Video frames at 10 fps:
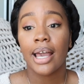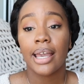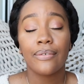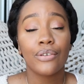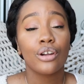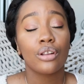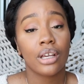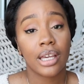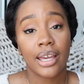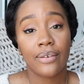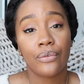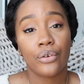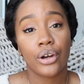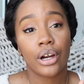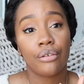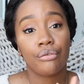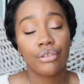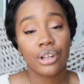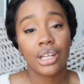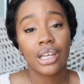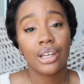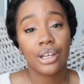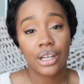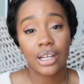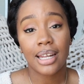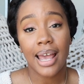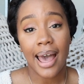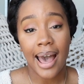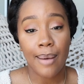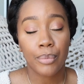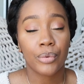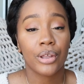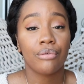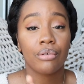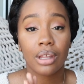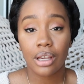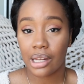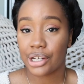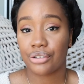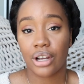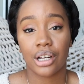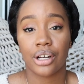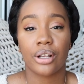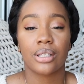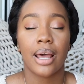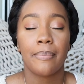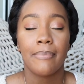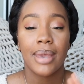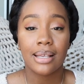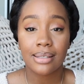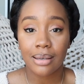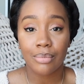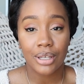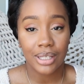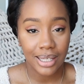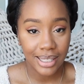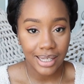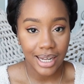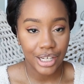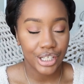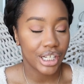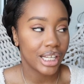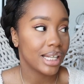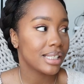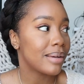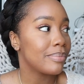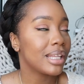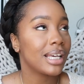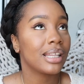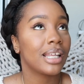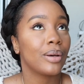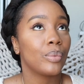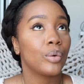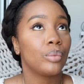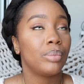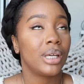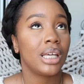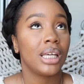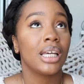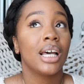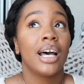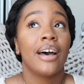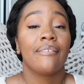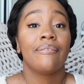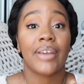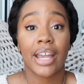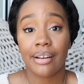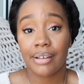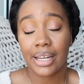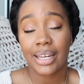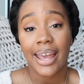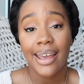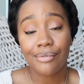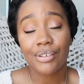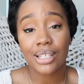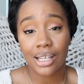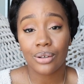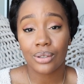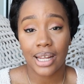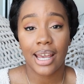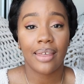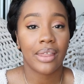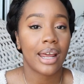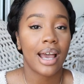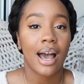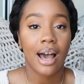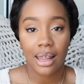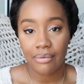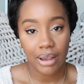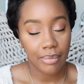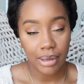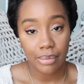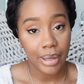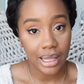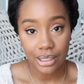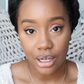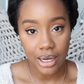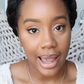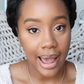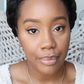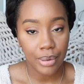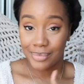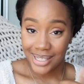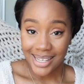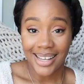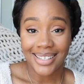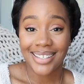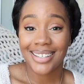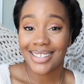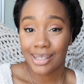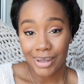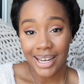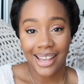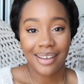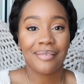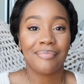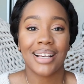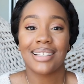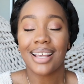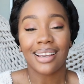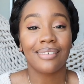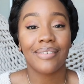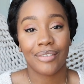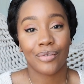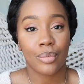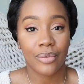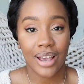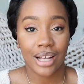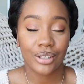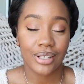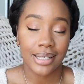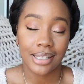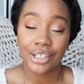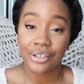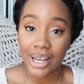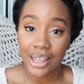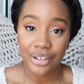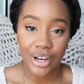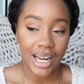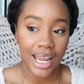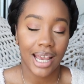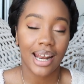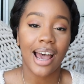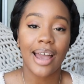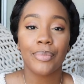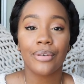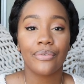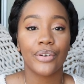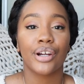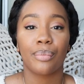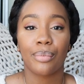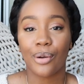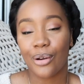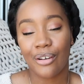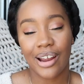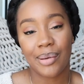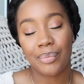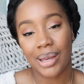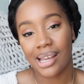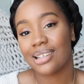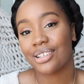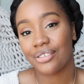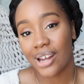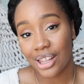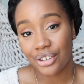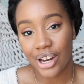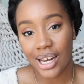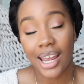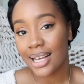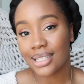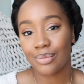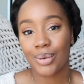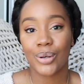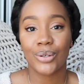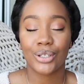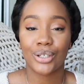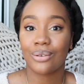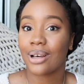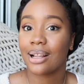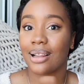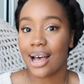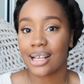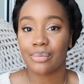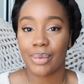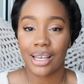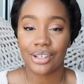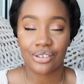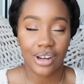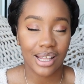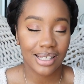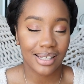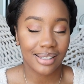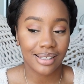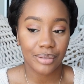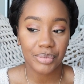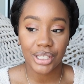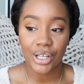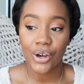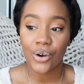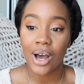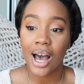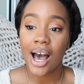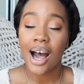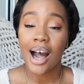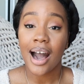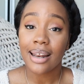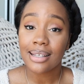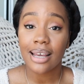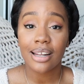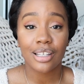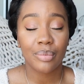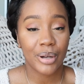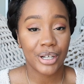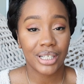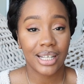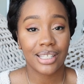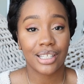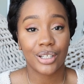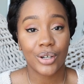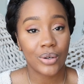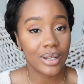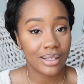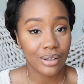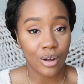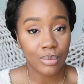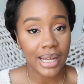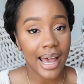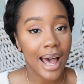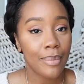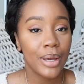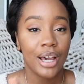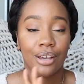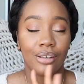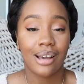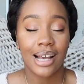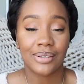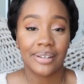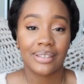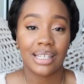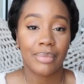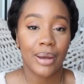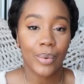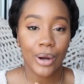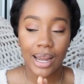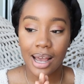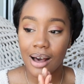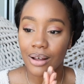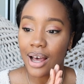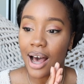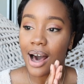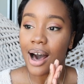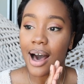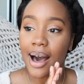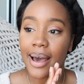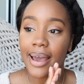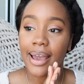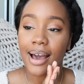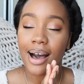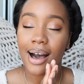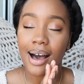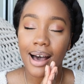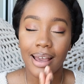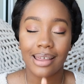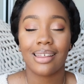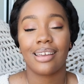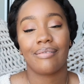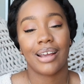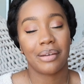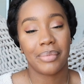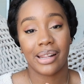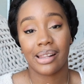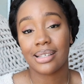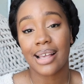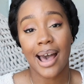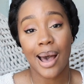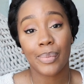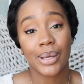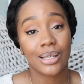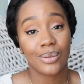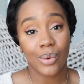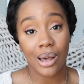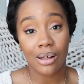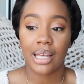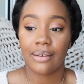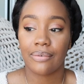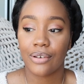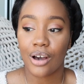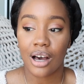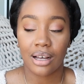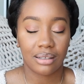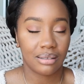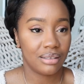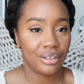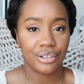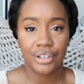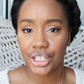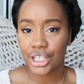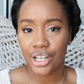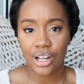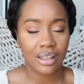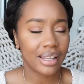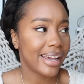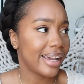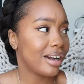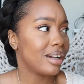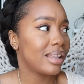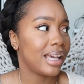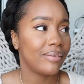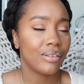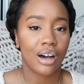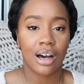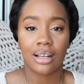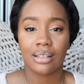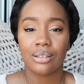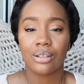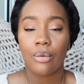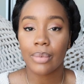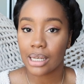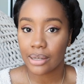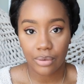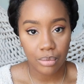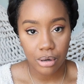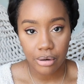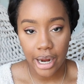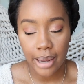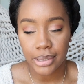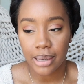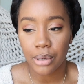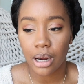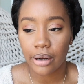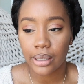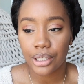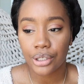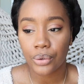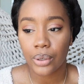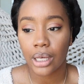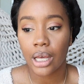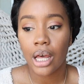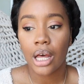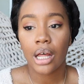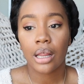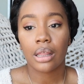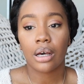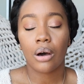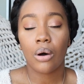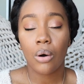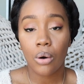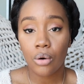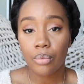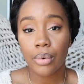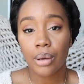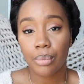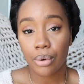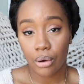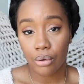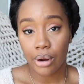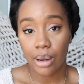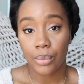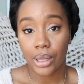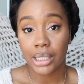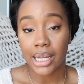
if you're looking for a really good app with really good instructors, amazing music selection, something that will be varied every single day, then I highly recommend the Peloton app. Besides spinning, my second favorite form of exercise is strength training, and I prefer program-based strength training as opposed to a class-based strength system. So I decided to purchase the Tone and Sculpt app. You guys should have seen my workout. I highly recommend this app as well. They've got nutrition on there. They've got so many different programs. I'm currently doing the home program with